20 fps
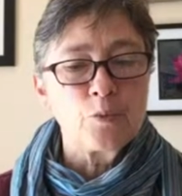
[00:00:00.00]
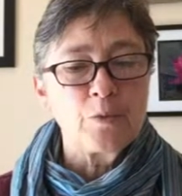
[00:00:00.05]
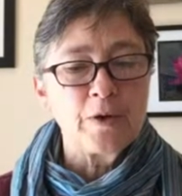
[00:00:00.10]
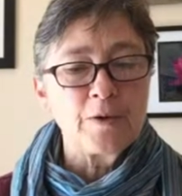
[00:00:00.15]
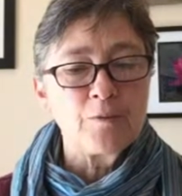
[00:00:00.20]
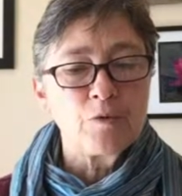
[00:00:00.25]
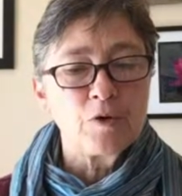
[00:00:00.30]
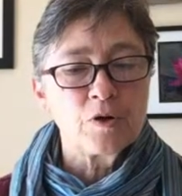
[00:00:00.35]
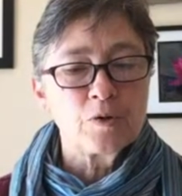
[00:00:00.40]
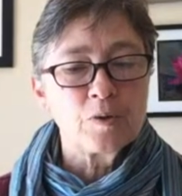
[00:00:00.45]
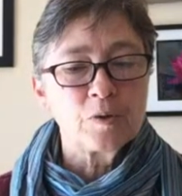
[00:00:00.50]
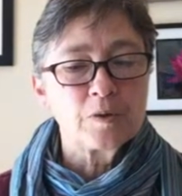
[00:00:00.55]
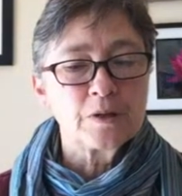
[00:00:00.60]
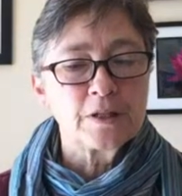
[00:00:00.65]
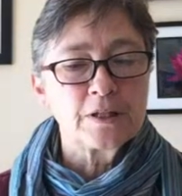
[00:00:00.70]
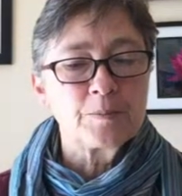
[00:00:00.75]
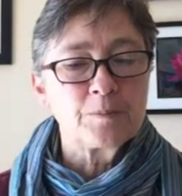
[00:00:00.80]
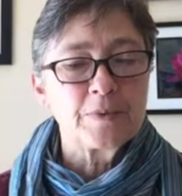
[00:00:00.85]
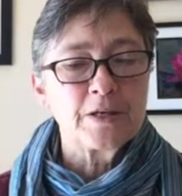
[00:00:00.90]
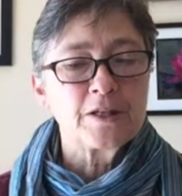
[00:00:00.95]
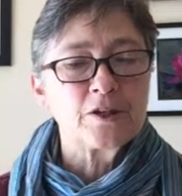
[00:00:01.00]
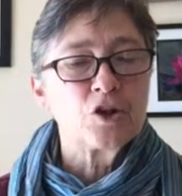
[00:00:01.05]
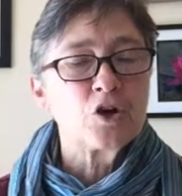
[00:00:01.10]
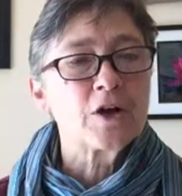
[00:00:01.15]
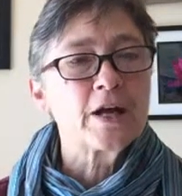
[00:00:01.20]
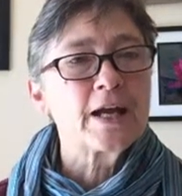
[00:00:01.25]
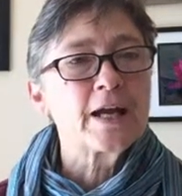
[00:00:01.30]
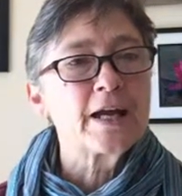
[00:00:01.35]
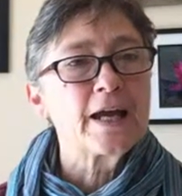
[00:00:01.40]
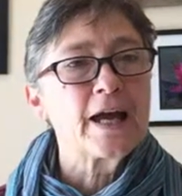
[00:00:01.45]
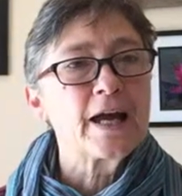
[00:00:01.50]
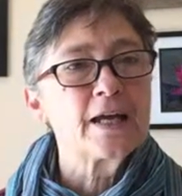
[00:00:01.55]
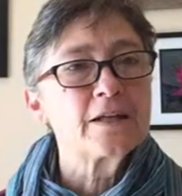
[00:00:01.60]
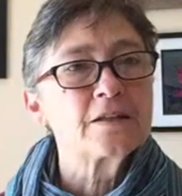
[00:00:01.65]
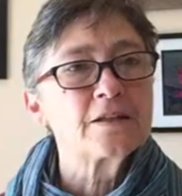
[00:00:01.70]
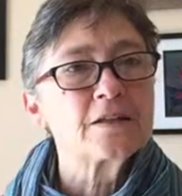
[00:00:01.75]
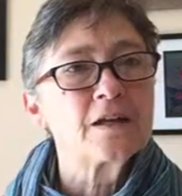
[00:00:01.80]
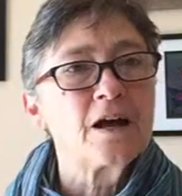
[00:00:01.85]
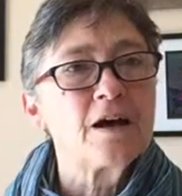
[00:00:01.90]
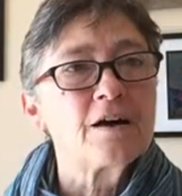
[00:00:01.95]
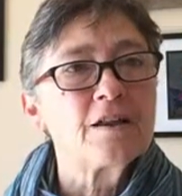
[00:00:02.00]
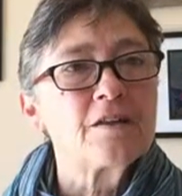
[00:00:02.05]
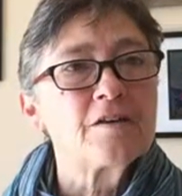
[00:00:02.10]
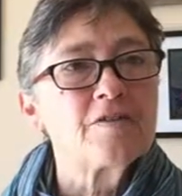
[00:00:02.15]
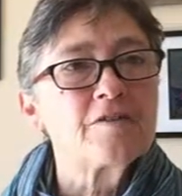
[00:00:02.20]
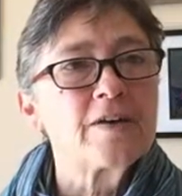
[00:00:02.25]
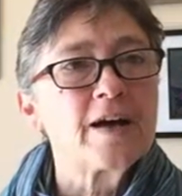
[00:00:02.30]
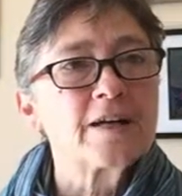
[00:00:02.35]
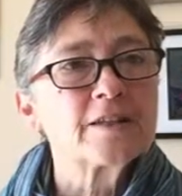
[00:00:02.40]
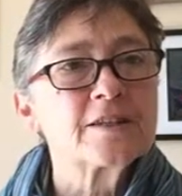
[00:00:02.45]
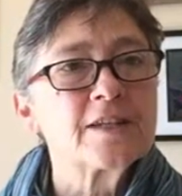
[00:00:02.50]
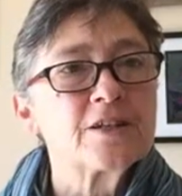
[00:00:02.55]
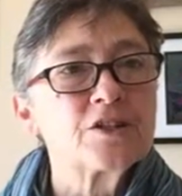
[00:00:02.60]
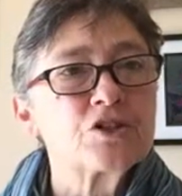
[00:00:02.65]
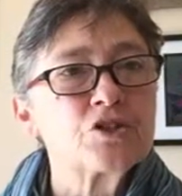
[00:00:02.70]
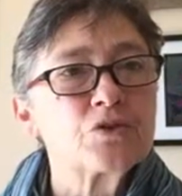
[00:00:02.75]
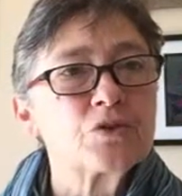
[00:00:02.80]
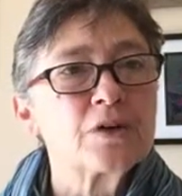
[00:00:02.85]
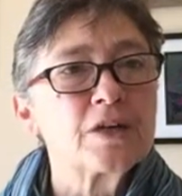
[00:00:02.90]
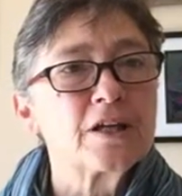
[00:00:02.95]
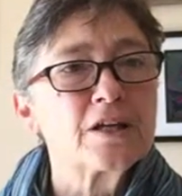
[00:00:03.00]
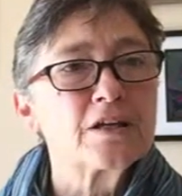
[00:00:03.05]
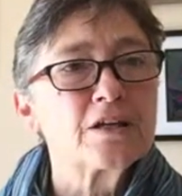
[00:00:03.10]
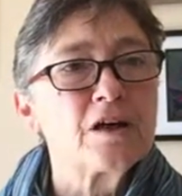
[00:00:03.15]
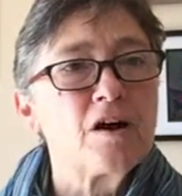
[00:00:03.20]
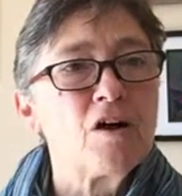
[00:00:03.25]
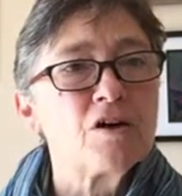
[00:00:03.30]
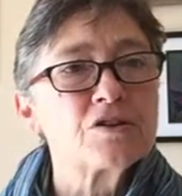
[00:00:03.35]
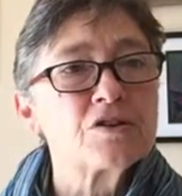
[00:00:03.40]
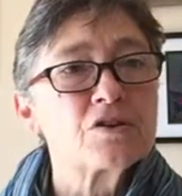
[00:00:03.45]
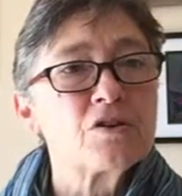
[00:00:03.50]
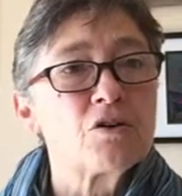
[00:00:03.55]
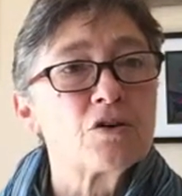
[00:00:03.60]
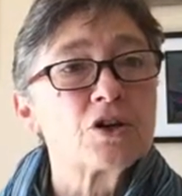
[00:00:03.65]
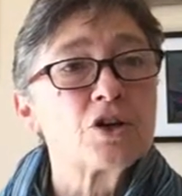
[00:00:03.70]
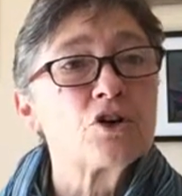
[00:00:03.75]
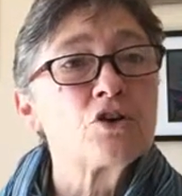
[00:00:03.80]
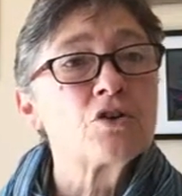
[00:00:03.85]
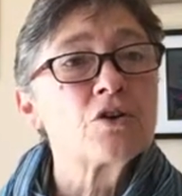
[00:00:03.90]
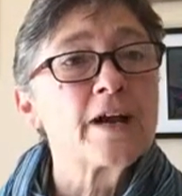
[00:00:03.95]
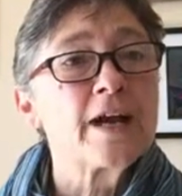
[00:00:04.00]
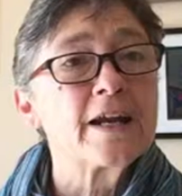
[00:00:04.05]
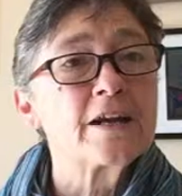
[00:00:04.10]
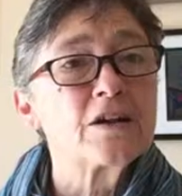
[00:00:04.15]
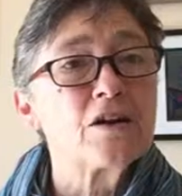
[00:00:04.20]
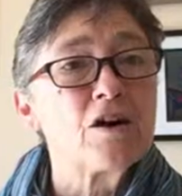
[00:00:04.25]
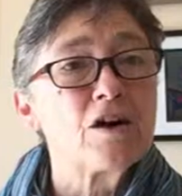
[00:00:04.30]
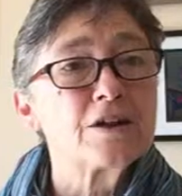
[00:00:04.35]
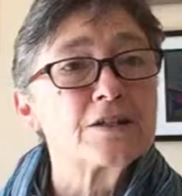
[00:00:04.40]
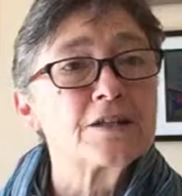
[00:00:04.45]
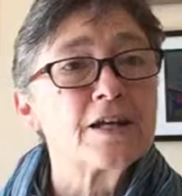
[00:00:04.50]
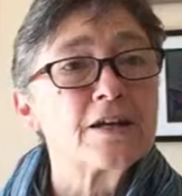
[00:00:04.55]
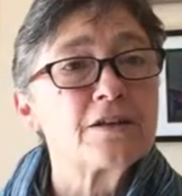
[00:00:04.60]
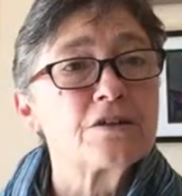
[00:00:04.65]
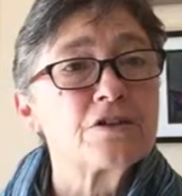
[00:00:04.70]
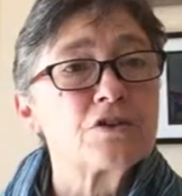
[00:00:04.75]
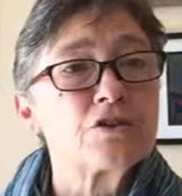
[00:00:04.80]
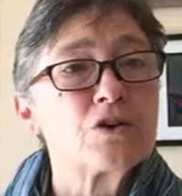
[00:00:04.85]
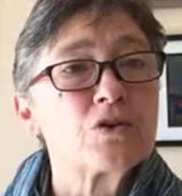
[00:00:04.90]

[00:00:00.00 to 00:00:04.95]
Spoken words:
We will be looking at the fact that you can also curate content.